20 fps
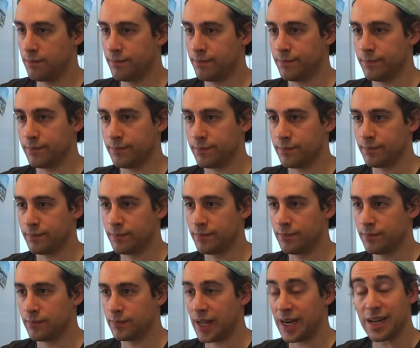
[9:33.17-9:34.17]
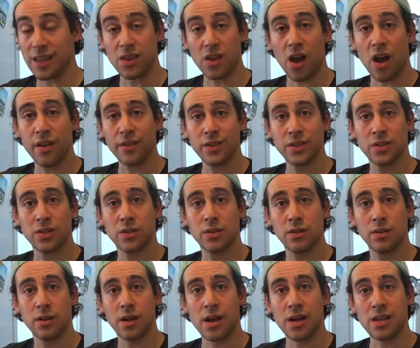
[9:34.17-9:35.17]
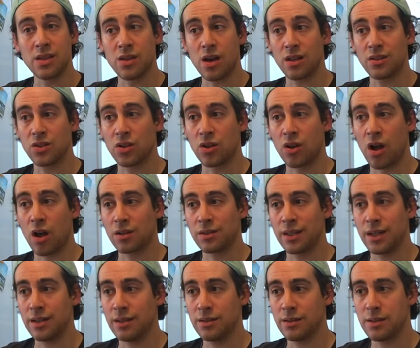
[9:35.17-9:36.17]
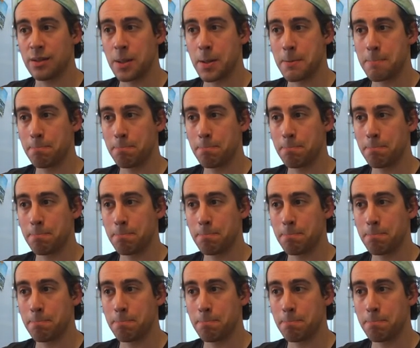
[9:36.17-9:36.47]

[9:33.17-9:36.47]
Hmm. Any thoughts? Any thoughts on cocktails?